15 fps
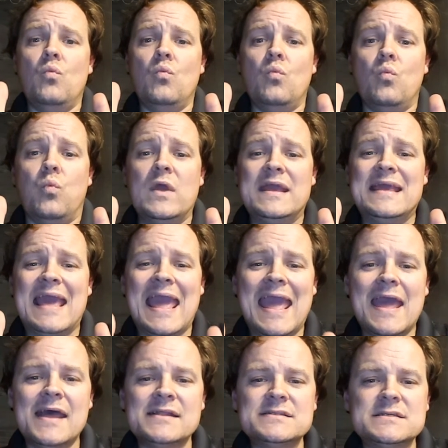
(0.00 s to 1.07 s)
We
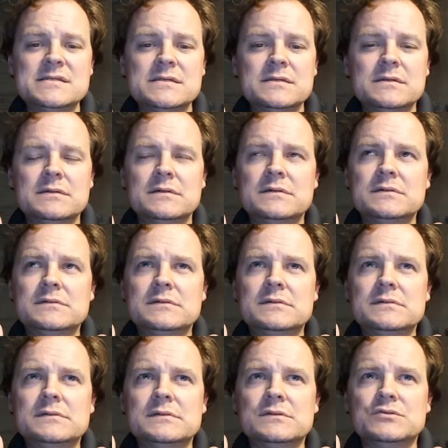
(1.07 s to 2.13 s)
can't
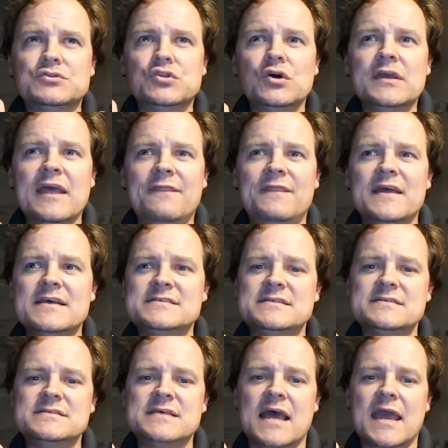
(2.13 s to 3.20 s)
look at this
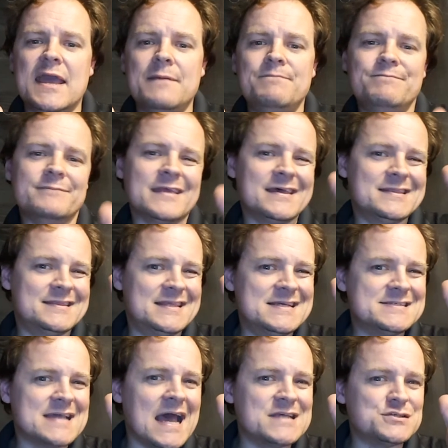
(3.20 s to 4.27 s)
and say these
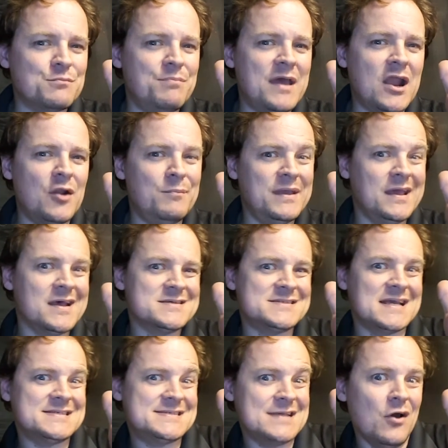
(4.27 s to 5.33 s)
guys are better because
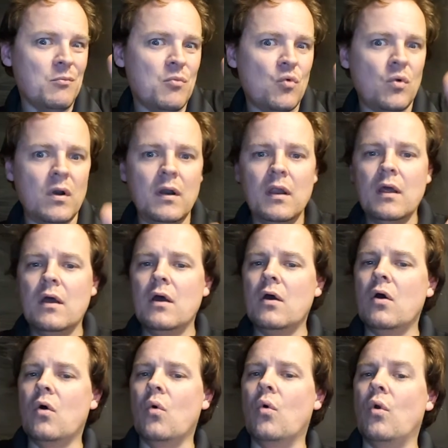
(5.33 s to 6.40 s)
they sell more,
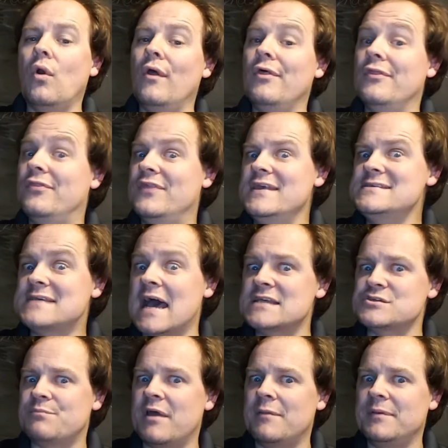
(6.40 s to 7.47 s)
or these guys
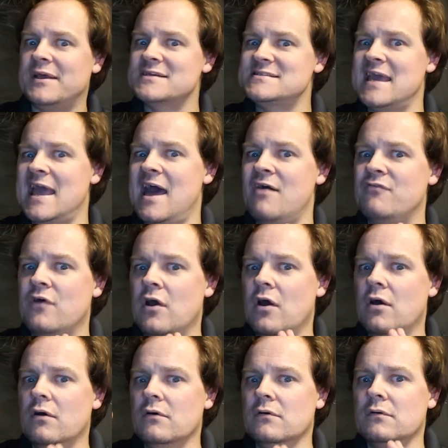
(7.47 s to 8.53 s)
are better because they have
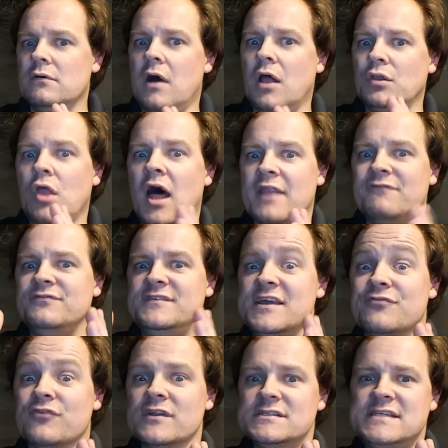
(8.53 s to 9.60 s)
a lot of
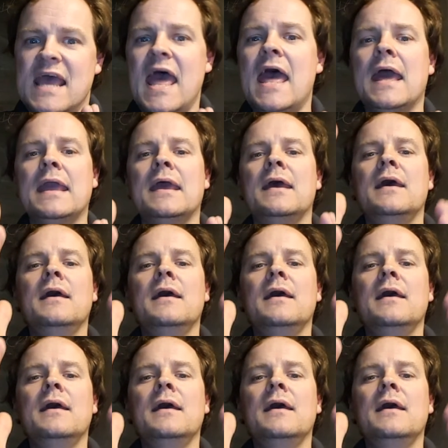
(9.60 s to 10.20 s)
different tech.